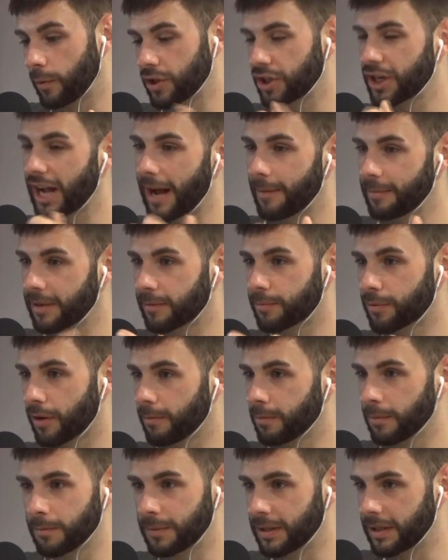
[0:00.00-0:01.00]
which can be a
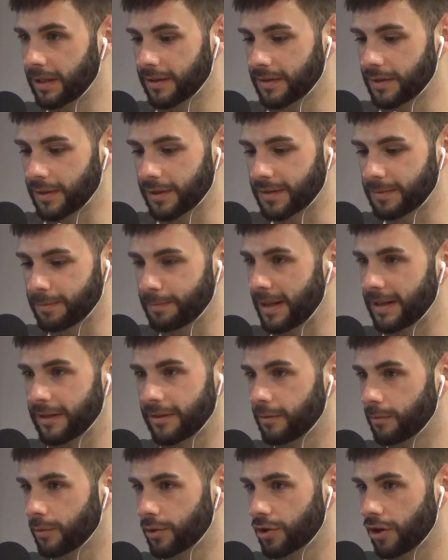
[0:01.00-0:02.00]
problem because you're
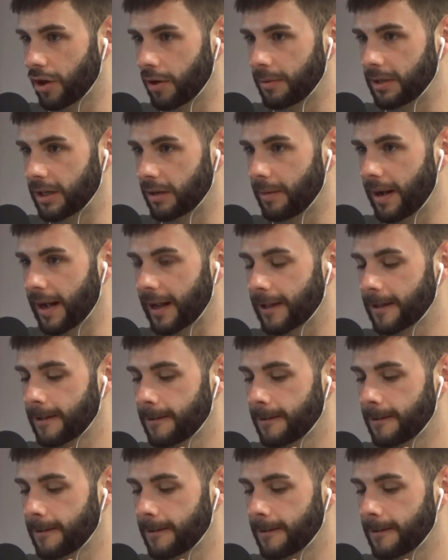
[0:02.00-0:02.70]
spending too much time on your back.